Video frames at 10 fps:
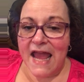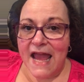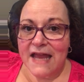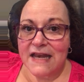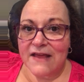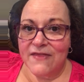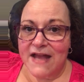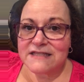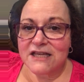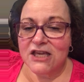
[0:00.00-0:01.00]
and
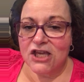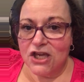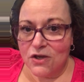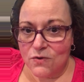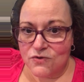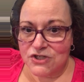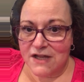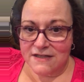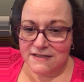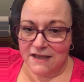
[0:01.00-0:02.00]
that's a huge
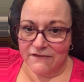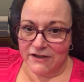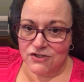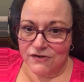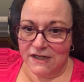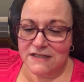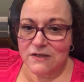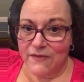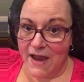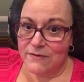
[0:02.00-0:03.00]
non-scale victory.
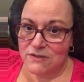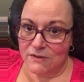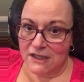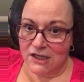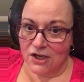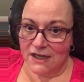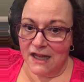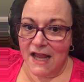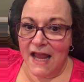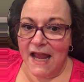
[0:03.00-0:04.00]
So that was really good,
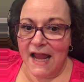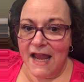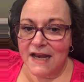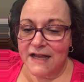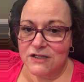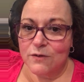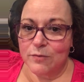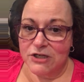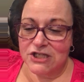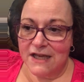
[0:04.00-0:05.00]
and I do
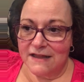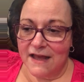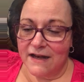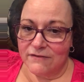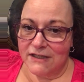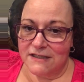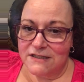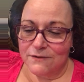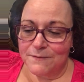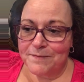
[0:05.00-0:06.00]
appreciate that. I really
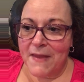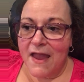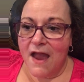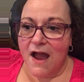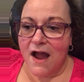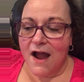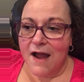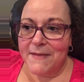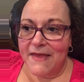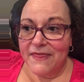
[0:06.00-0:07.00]
do.
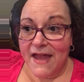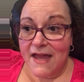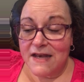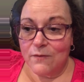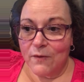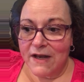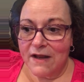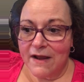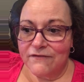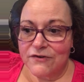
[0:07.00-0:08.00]
And then when
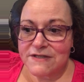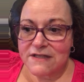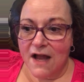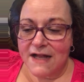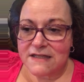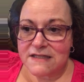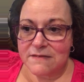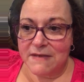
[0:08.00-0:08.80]
I first got to